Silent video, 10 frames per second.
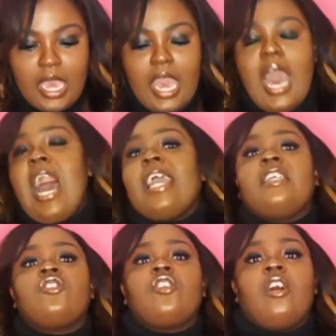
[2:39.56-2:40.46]
I
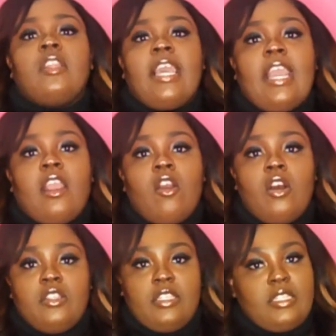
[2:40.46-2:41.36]
installed the hair on
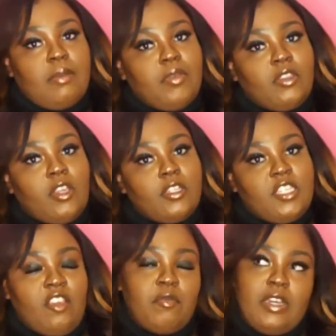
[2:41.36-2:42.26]
December
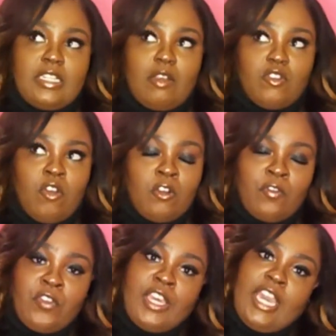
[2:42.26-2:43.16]
13th because I was going on
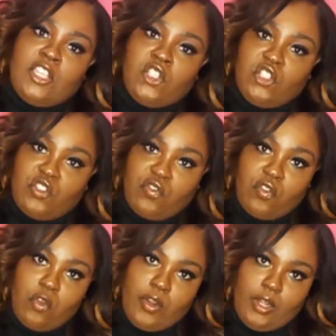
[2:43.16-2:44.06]
vacation to
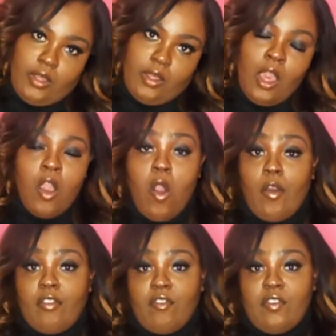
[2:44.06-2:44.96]
Florida on
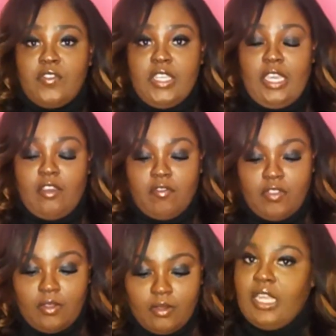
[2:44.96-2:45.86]
the 15th.
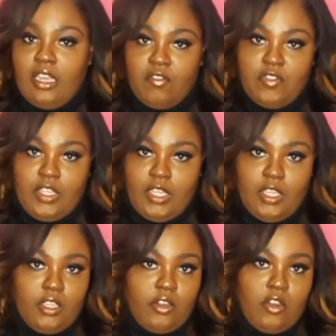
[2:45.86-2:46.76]
I loved
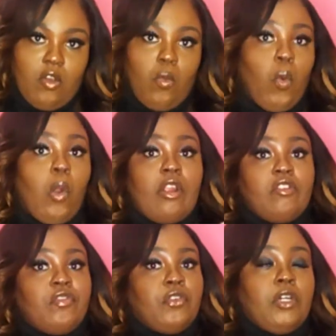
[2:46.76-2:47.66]
it, you know, wore
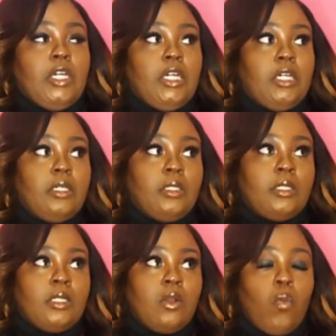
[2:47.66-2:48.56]

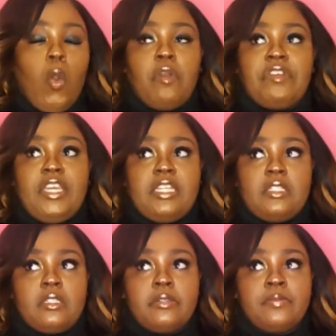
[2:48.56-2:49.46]
it,